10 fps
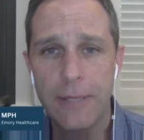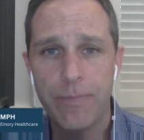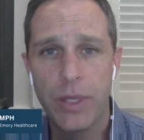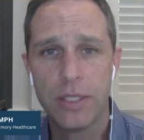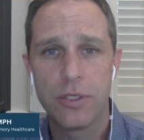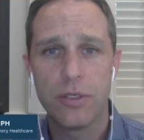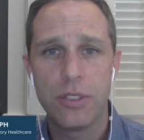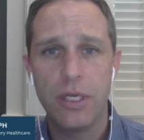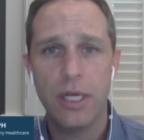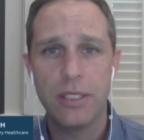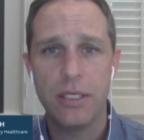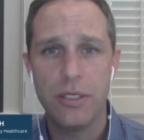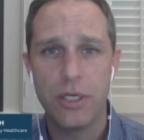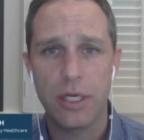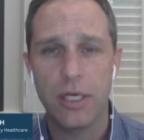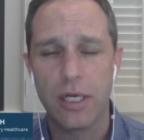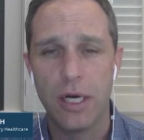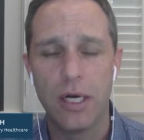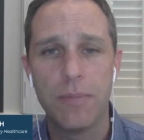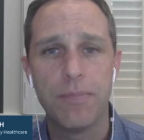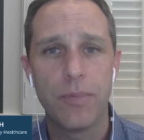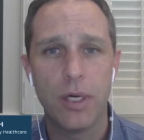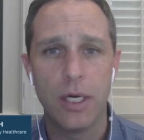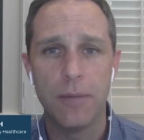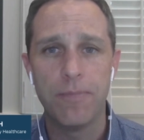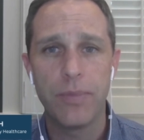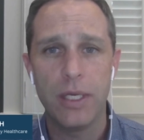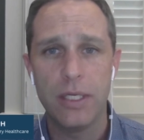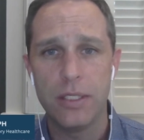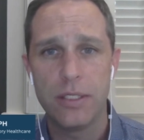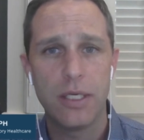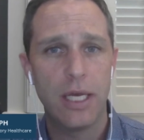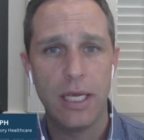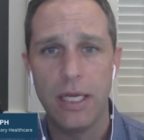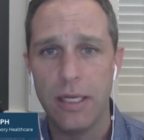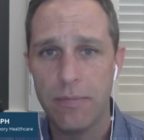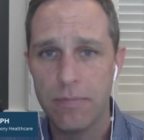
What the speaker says: And so C19check.com is a